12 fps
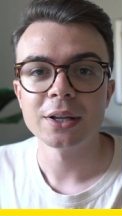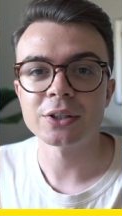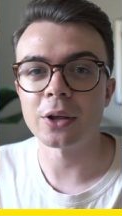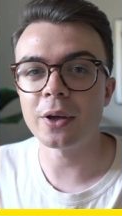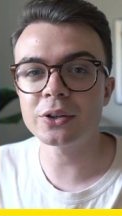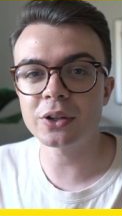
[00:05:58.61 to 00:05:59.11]

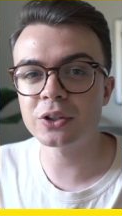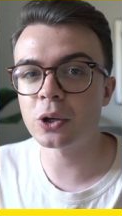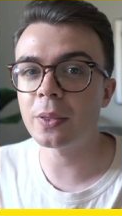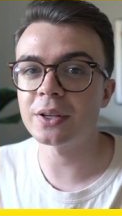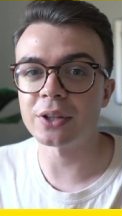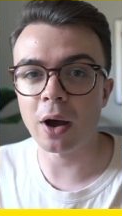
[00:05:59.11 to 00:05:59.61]
So those are the
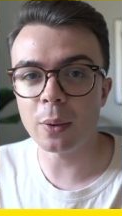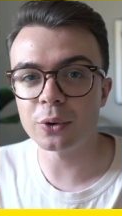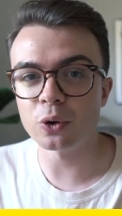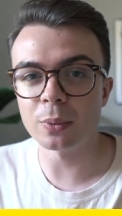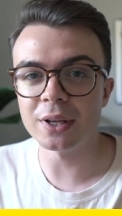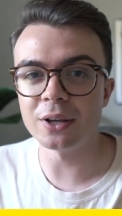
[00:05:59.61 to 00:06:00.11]
two things that I
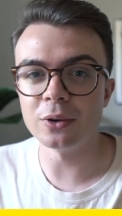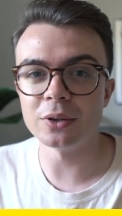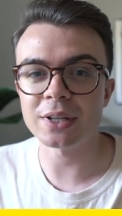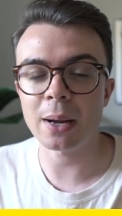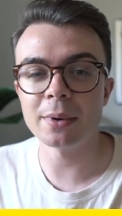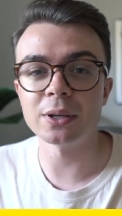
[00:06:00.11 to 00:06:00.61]
would normally
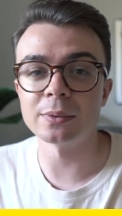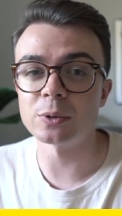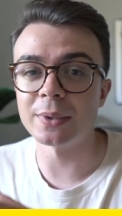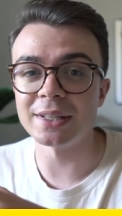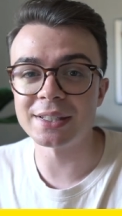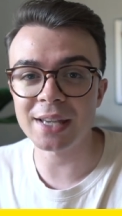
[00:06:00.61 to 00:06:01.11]
use: how many times
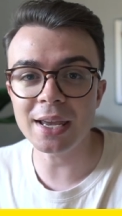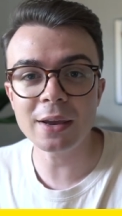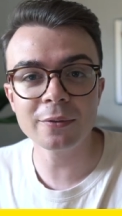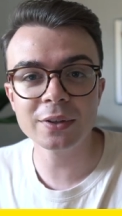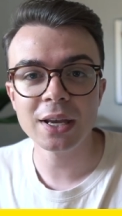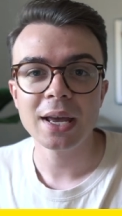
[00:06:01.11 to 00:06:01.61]
it's been
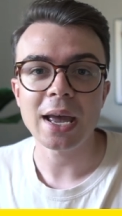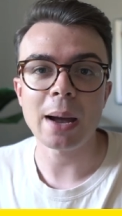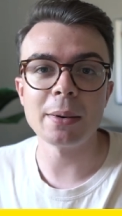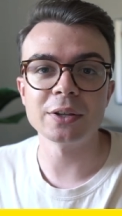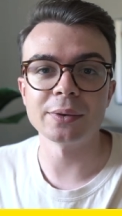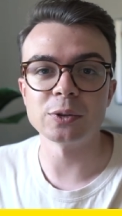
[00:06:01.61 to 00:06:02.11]
saved,
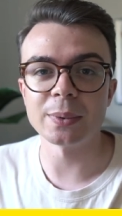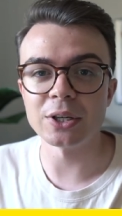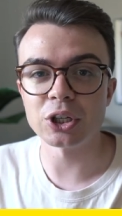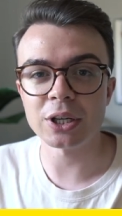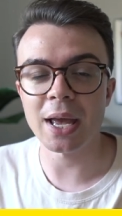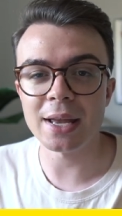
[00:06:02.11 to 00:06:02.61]
how many times it's
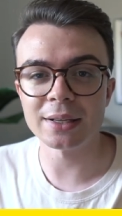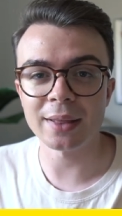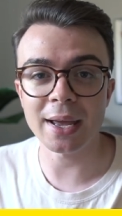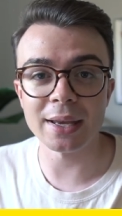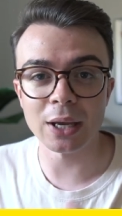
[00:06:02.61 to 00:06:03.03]
been shared. That